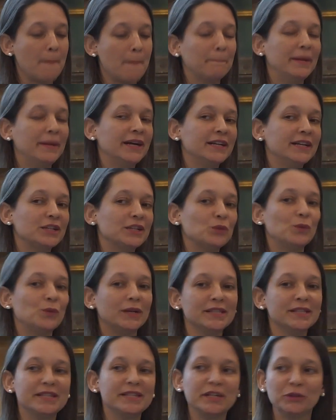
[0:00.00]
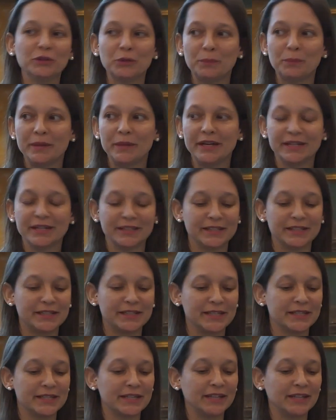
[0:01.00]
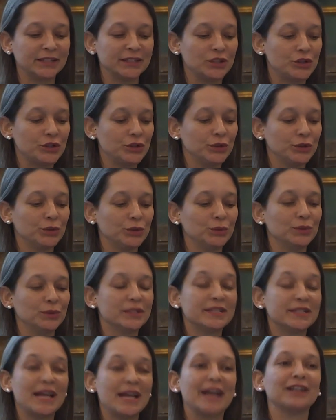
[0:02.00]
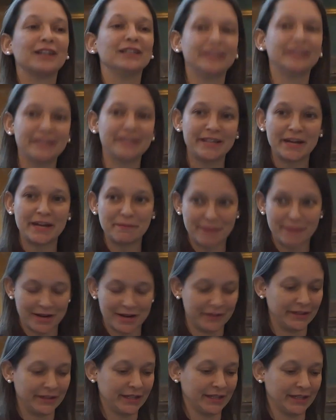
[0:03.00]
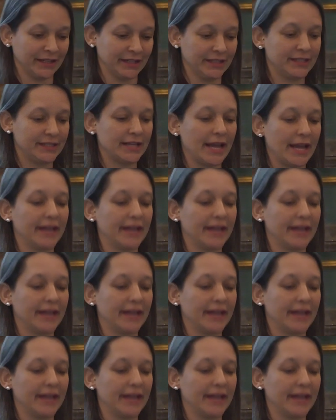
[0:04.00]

But once Europeans started to settle in the Americas